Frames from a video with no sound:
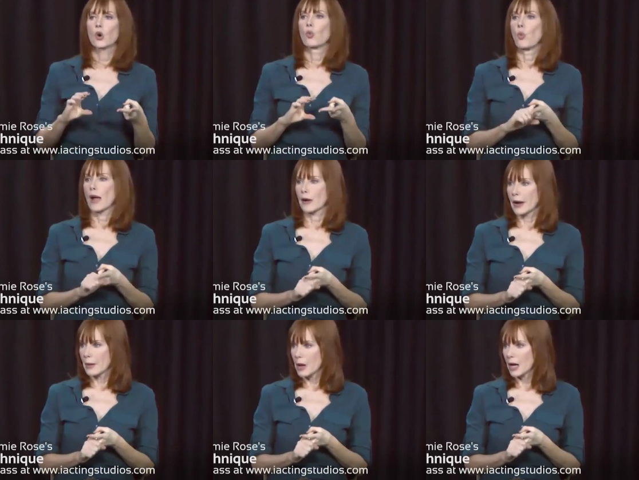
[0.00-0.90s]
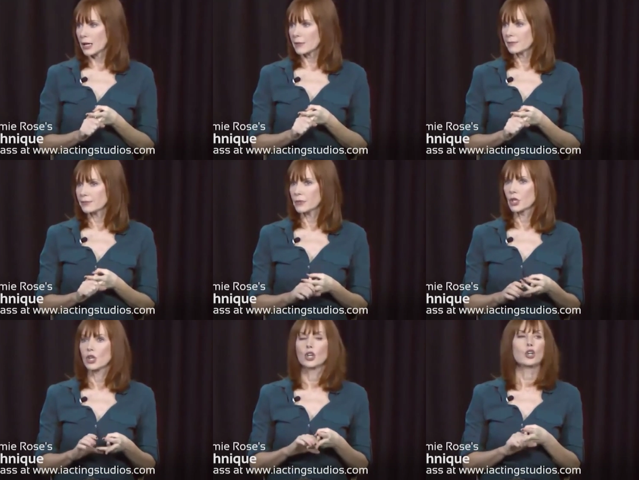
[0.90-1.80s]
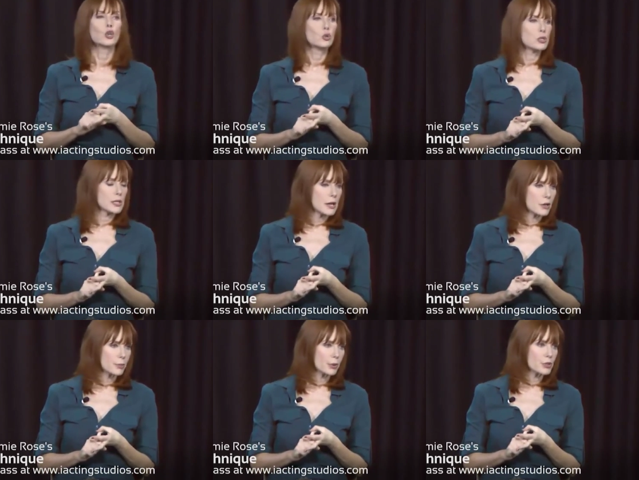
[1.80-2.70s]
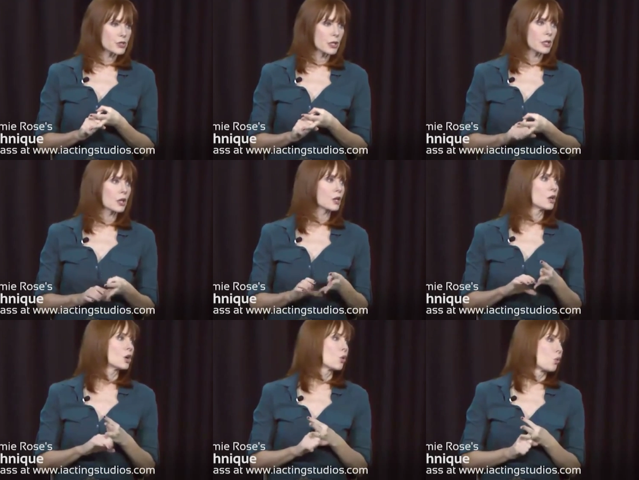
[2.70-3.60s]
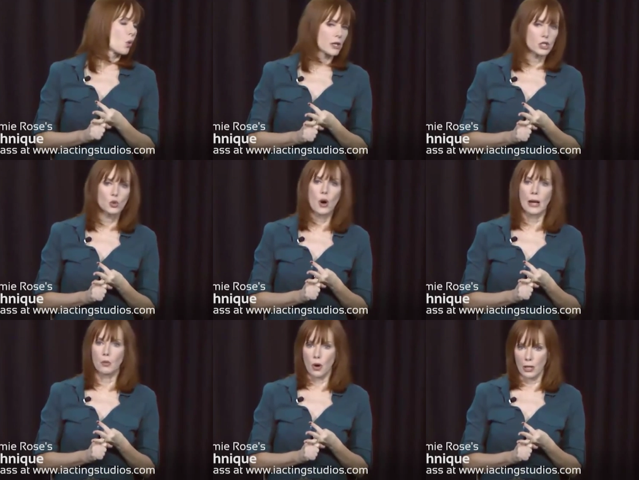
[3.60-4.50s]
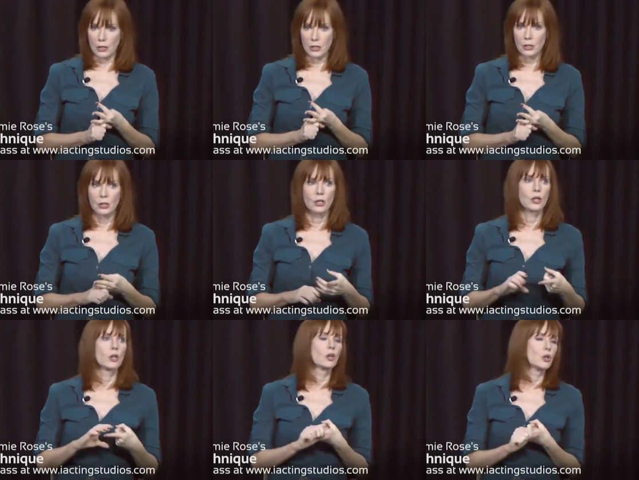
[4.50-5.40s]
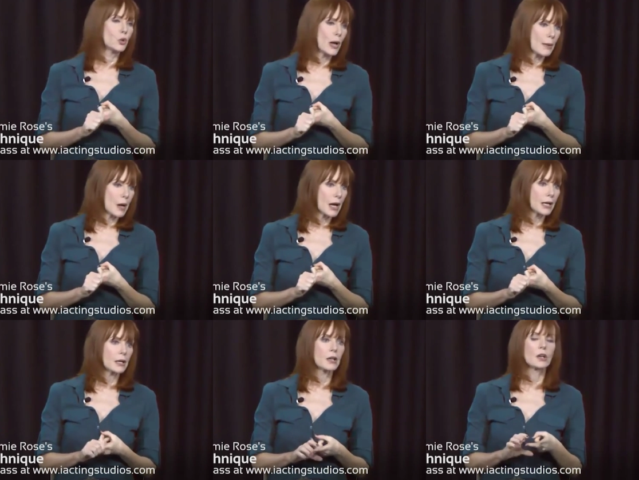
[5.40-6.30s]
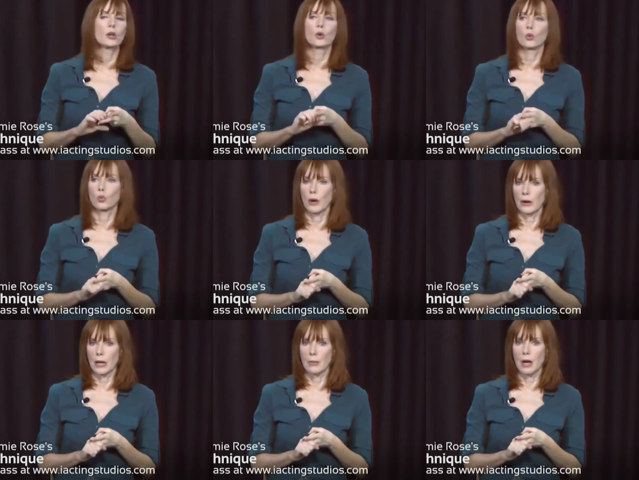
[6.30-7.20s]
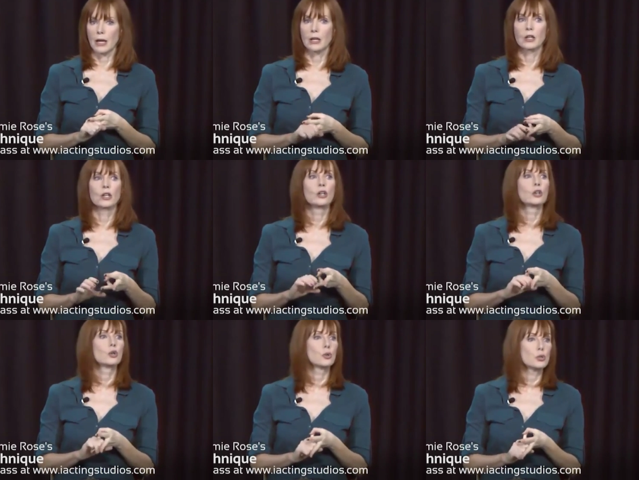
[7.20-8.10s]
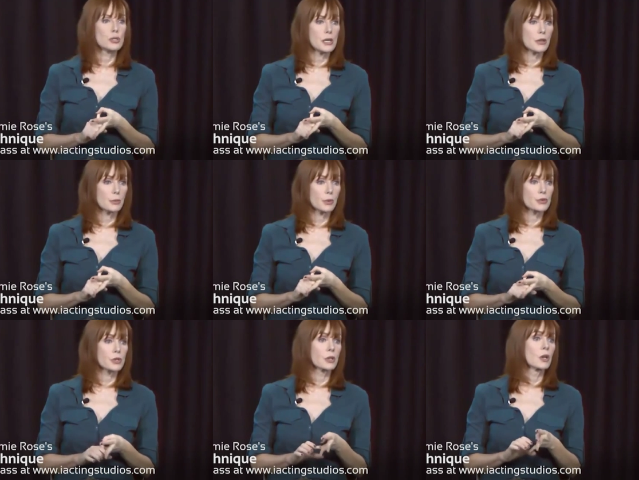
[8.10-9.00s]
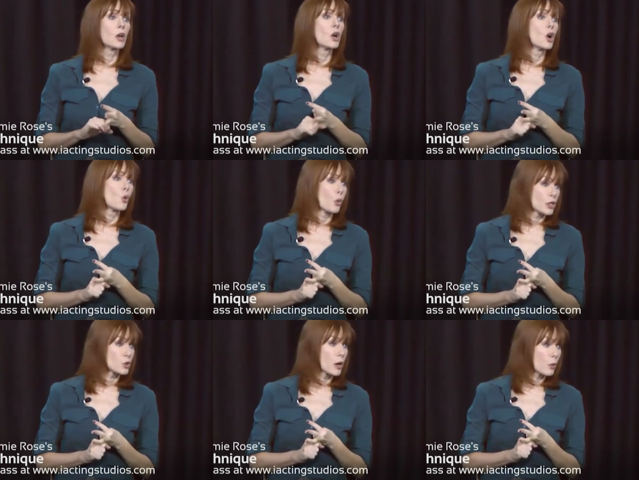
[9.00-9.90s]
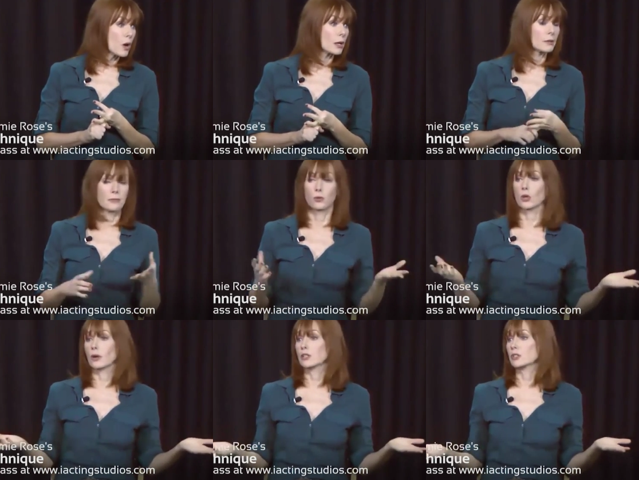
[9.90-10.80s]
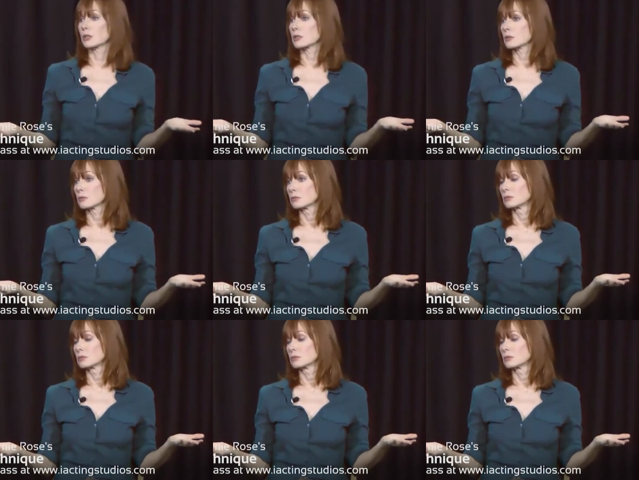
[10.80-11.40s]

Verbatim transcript: Where am I? Who's the other person? What do I want? Who am I? Where am I? Who's the other person? What do I want? Four questions.